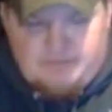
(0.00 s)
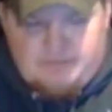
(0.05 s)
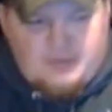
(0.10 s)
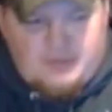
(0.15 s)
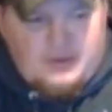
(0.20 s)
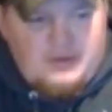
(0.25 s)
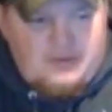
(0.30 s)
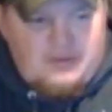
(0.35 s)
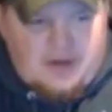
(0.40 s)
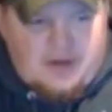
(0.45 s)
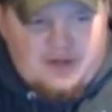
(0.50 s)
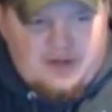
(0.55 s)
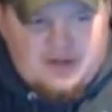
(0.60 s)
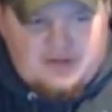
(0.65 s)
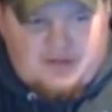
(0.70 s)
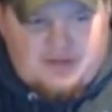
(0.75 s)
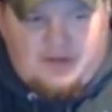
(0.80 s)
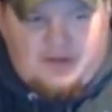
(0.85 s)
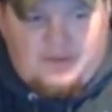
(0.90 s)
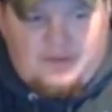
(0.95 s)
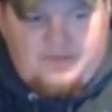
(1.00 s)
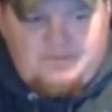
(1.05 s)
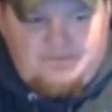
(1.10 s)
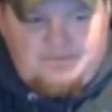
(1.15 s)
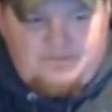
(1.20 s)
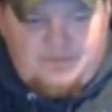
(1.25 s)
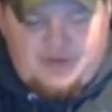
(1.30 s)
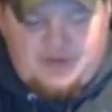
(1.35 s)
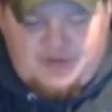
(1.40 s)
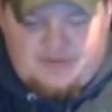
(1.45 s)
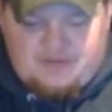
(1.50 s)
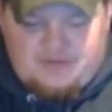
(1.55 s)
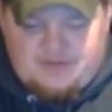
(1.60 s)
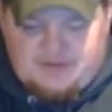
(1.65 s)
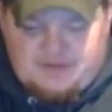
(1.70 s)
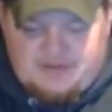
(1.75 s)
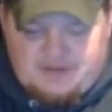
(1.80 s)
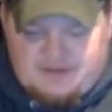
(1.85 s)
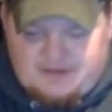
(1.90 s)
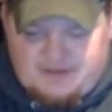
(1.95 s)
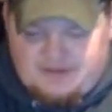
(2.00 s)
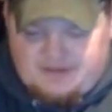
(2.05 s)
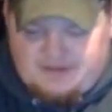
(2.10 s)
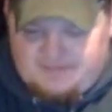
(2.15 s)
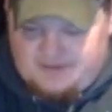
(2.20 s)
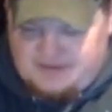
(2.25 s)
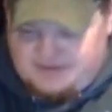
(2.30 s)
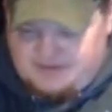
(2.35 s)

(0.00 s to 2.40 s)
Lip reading: Burnt marshmallow is the first thing that comes